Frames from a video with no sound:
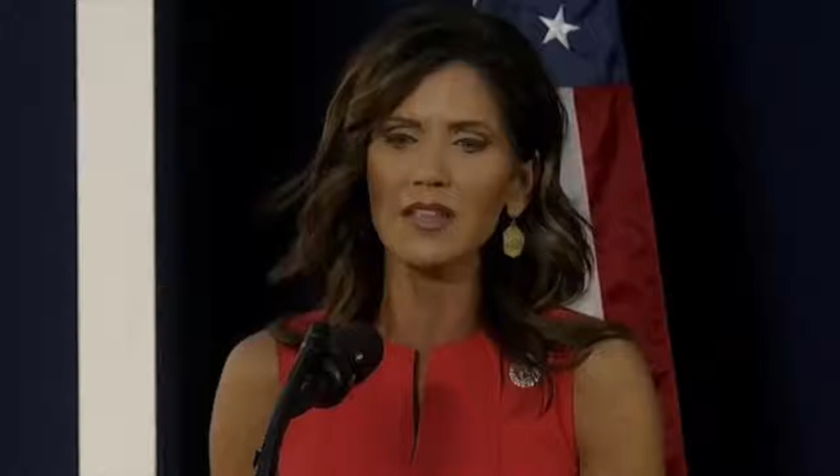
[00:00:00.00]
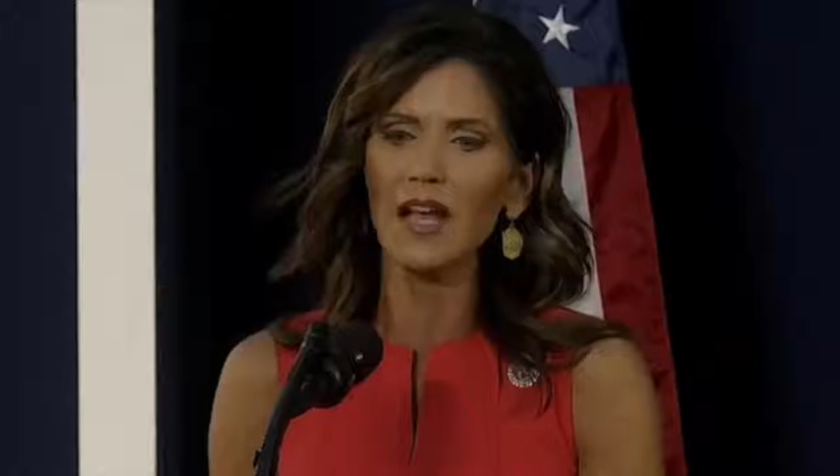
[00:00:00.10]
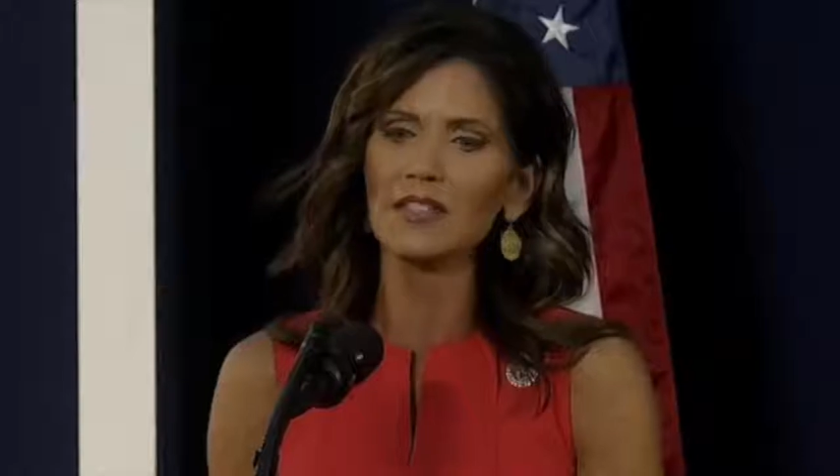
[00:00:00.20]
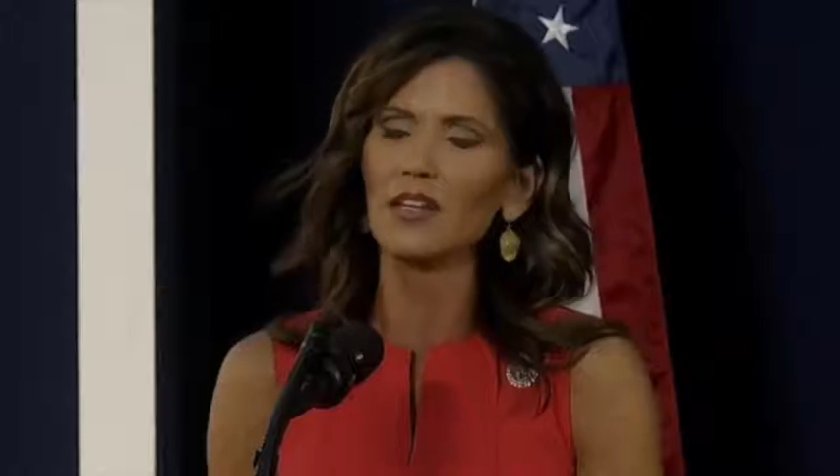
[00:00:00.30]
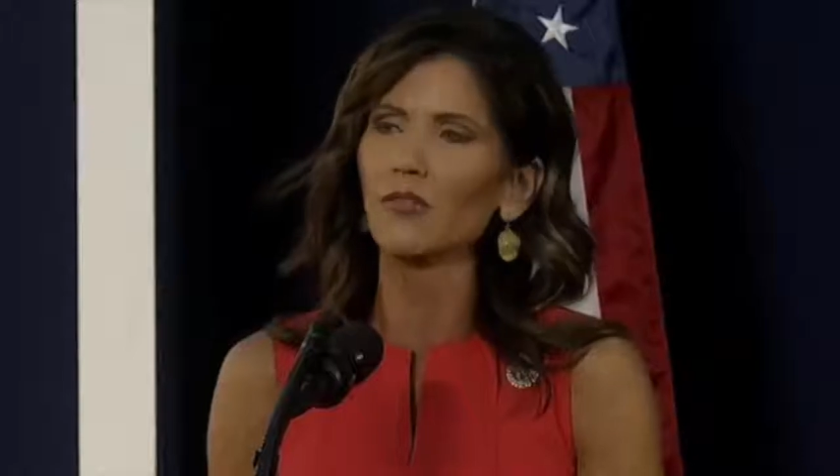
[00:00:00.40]

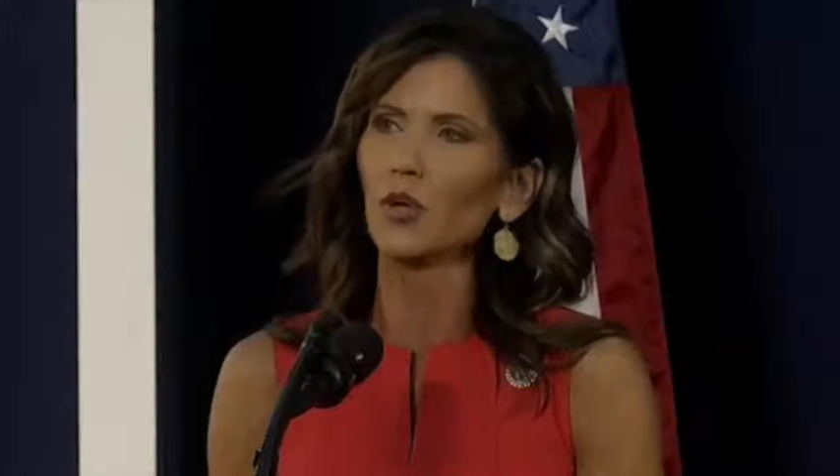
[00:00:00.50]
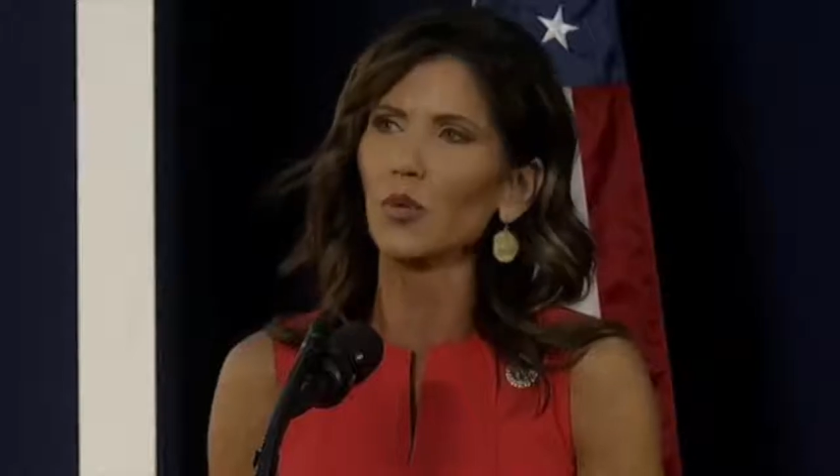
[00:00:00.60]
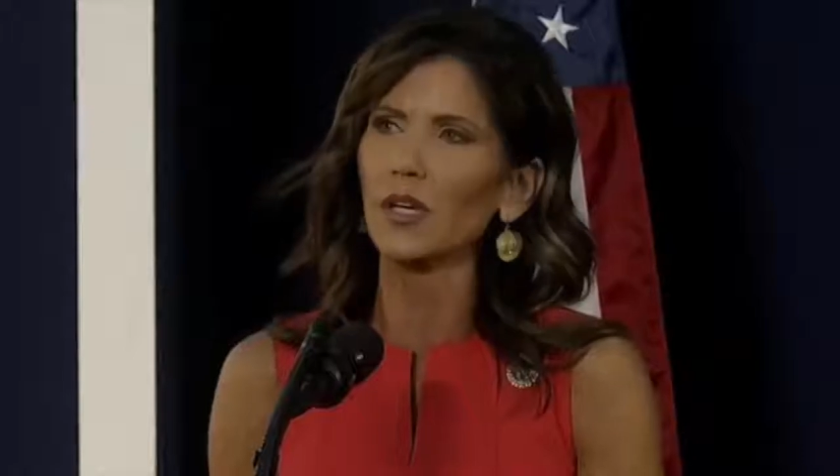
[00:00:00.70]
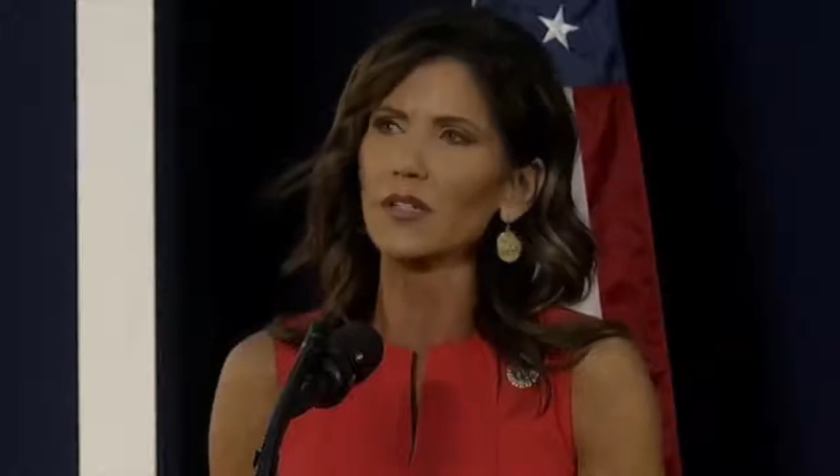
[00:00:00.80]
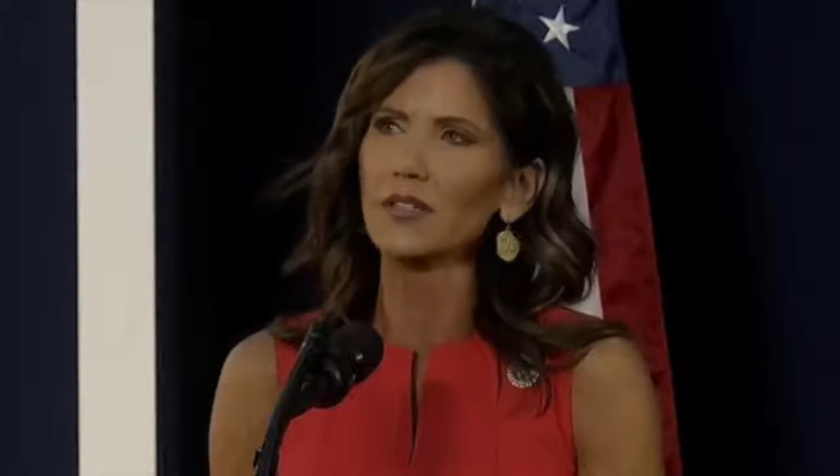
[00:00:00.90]
Last several
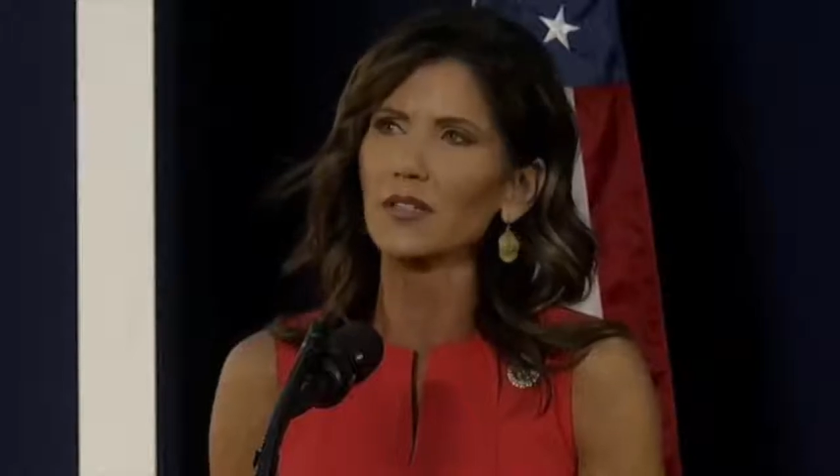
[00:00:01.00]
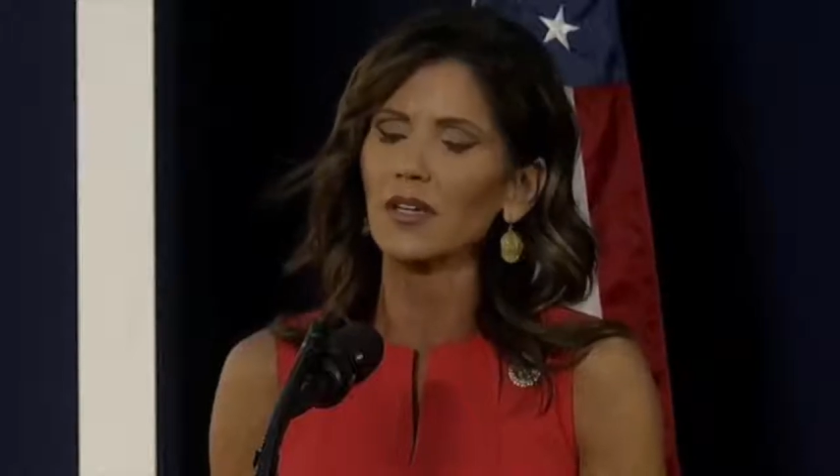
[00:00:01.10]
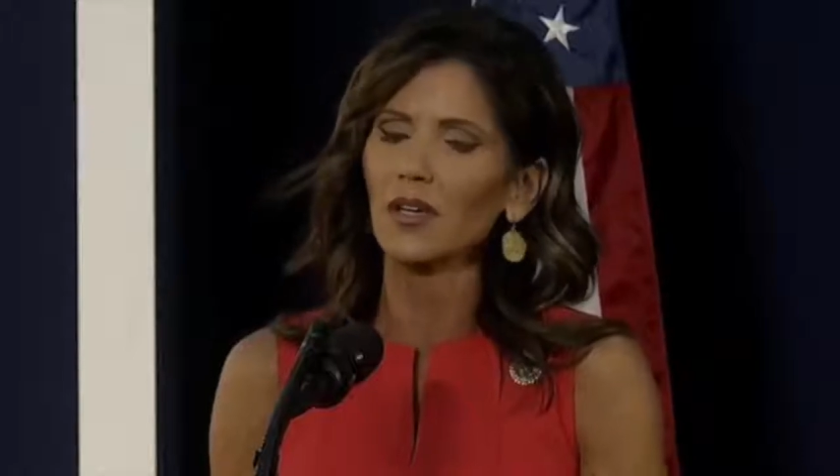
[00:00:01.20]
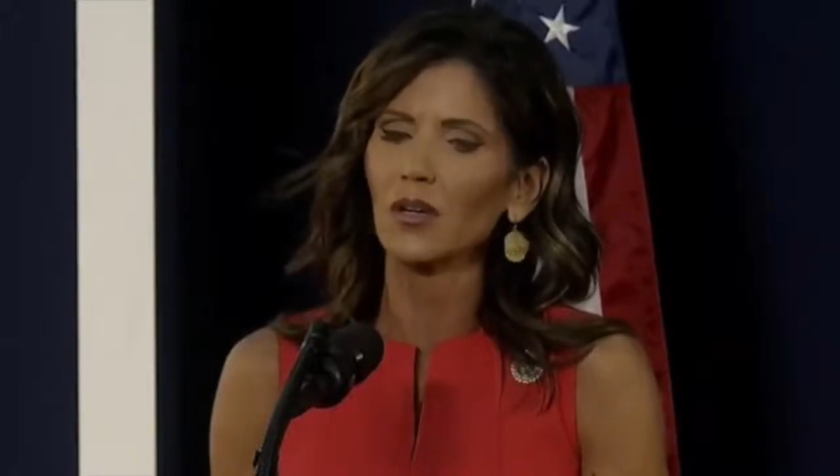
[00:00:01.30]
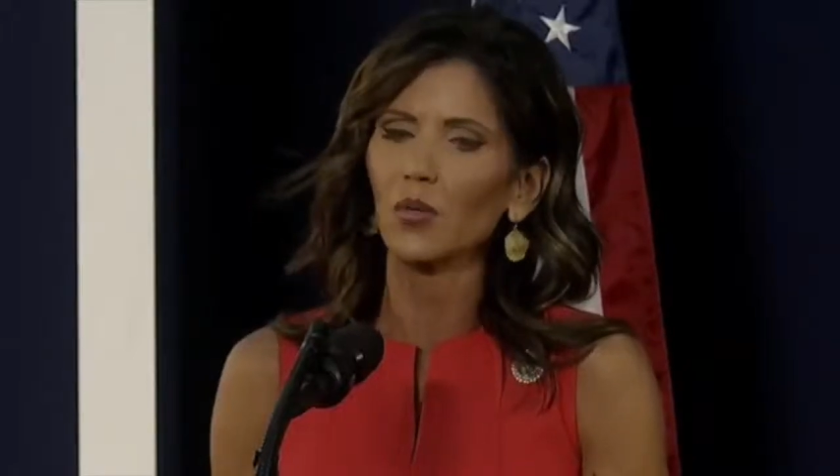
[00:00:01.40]
weeks,
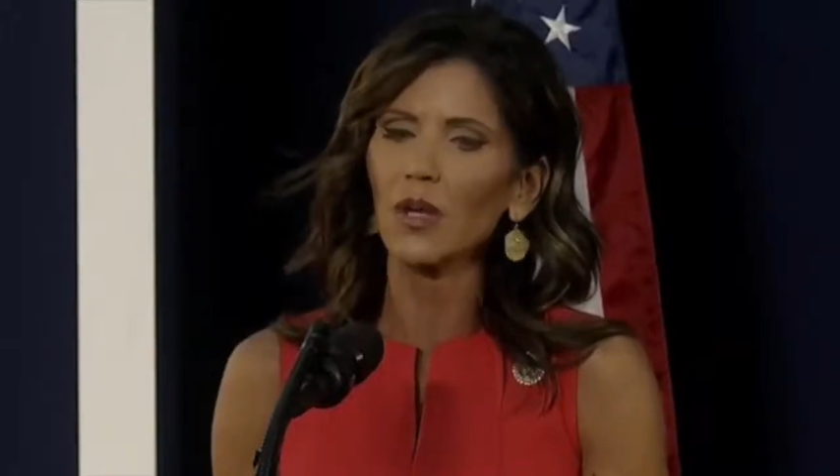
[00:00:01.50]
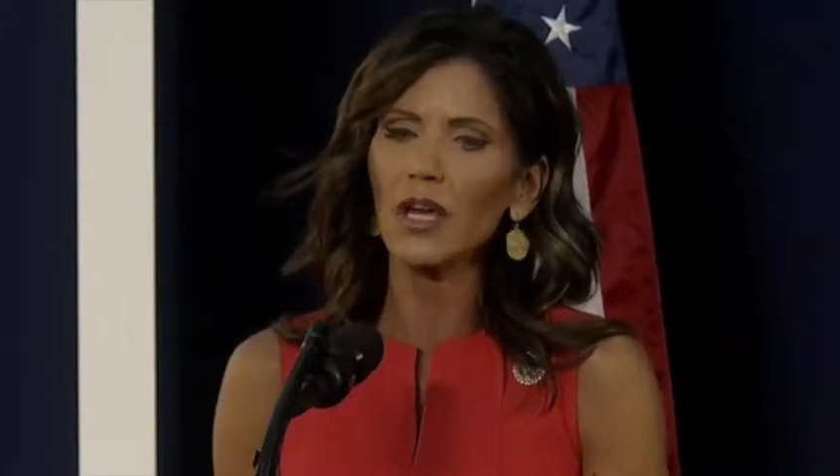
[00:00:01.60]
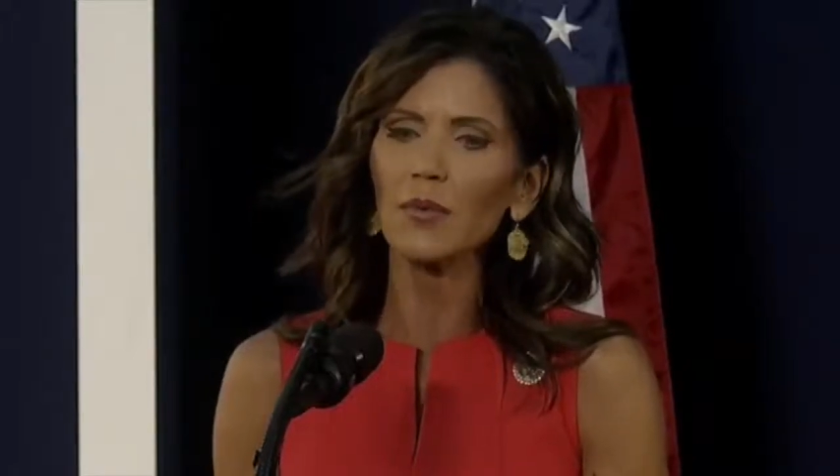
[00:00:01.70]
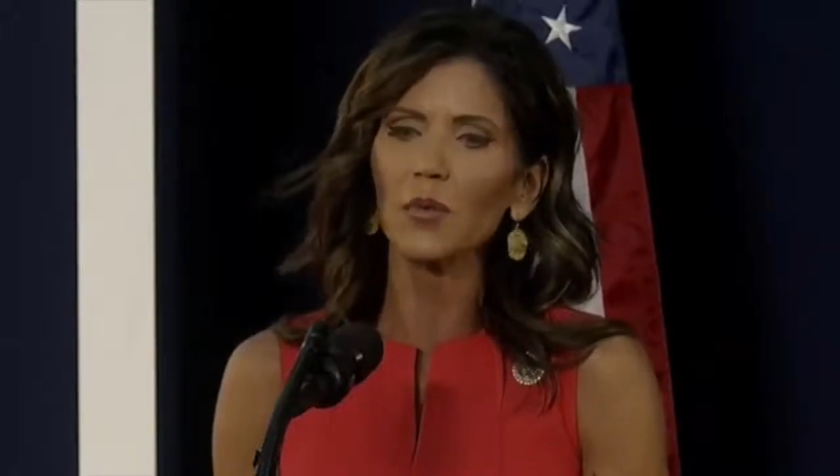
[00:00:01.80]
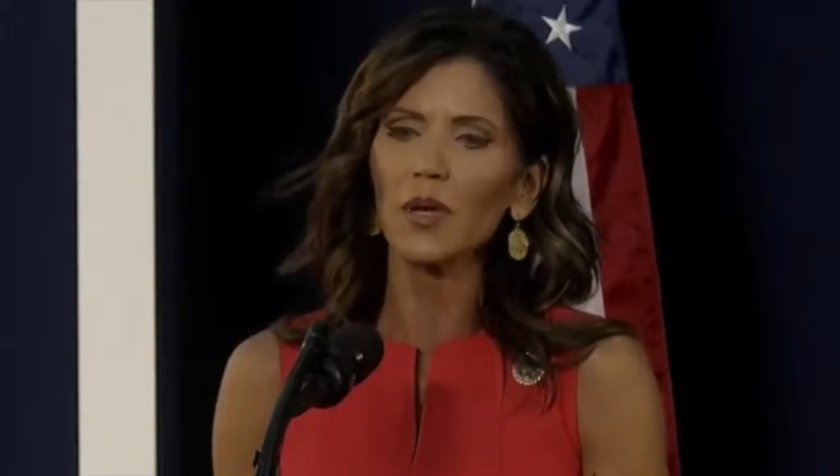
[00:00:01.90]
we
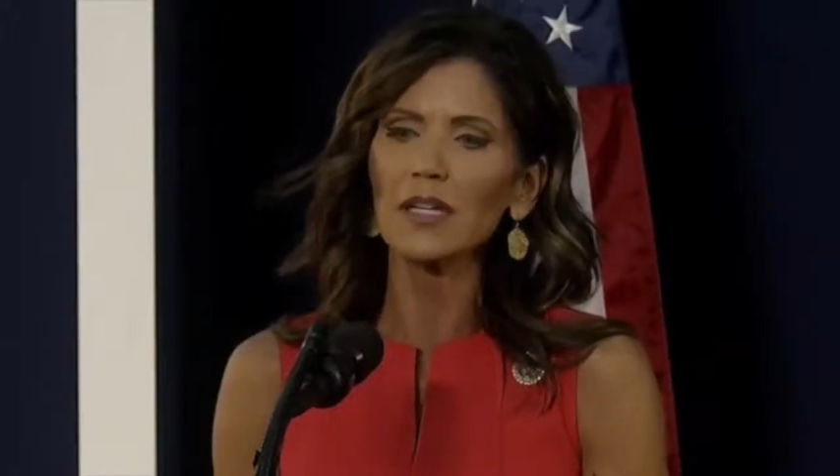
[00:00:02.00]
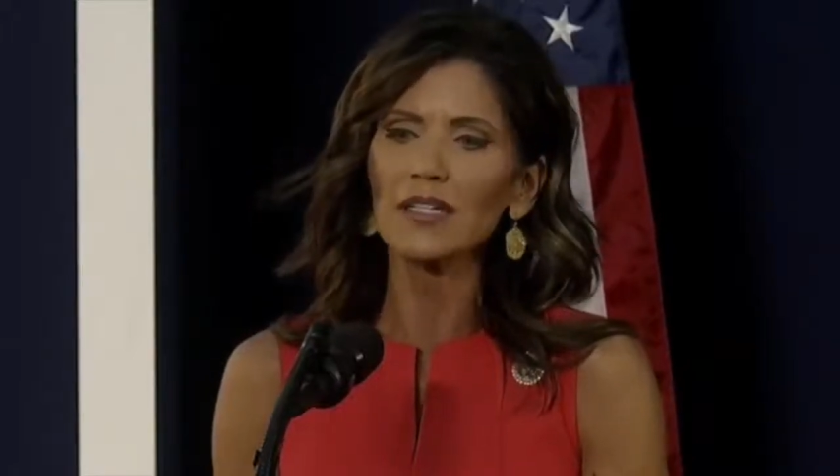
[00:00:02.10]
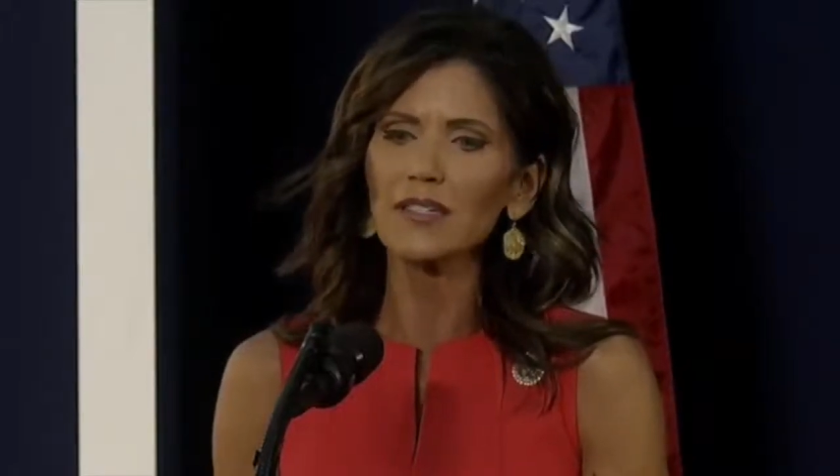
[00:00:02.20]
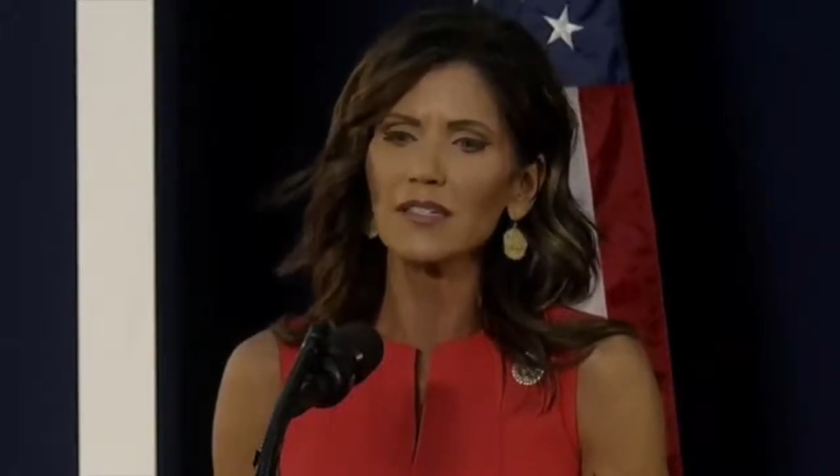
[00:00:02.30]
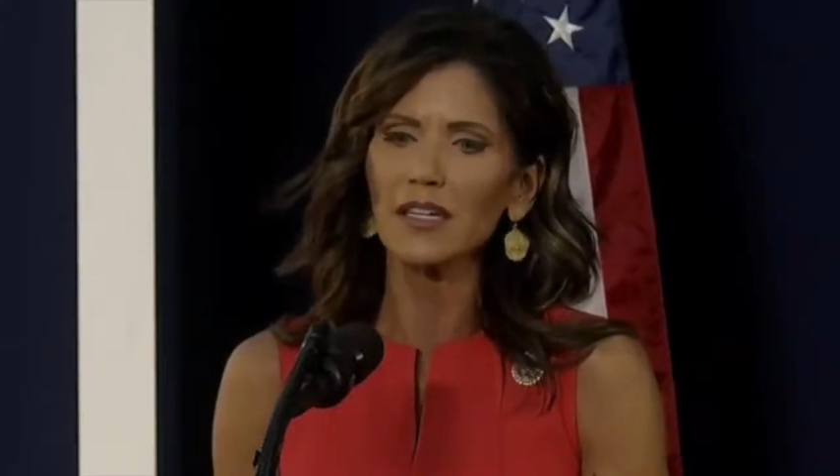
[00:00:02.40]
have been
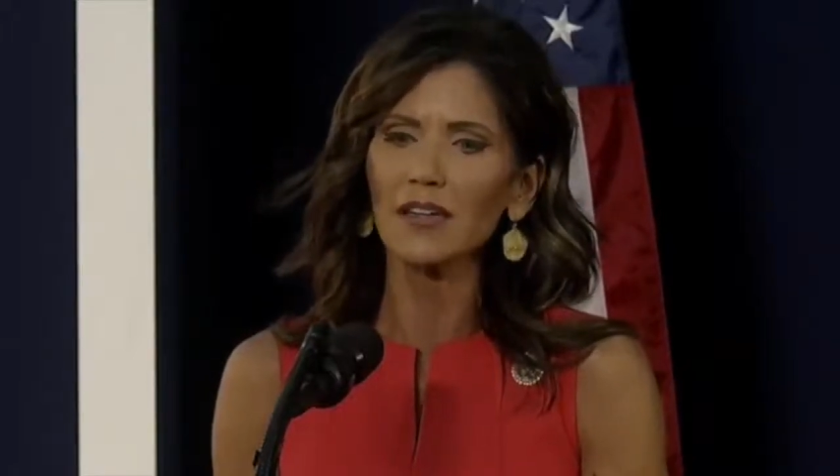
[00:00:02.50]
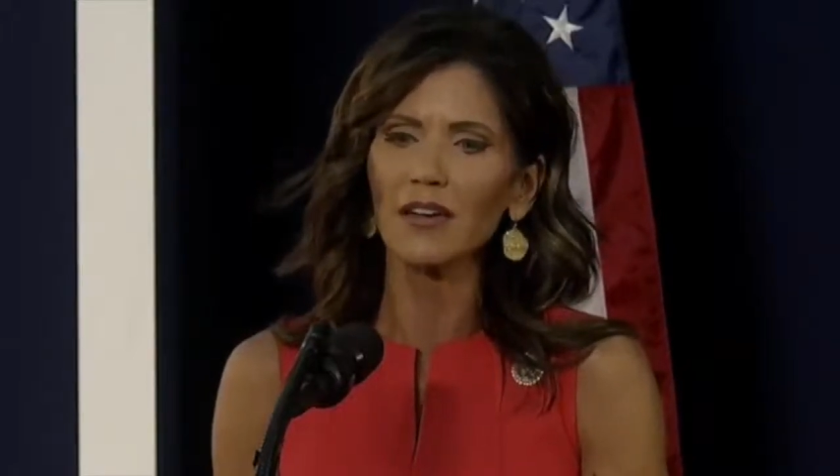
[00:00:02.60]
witnessing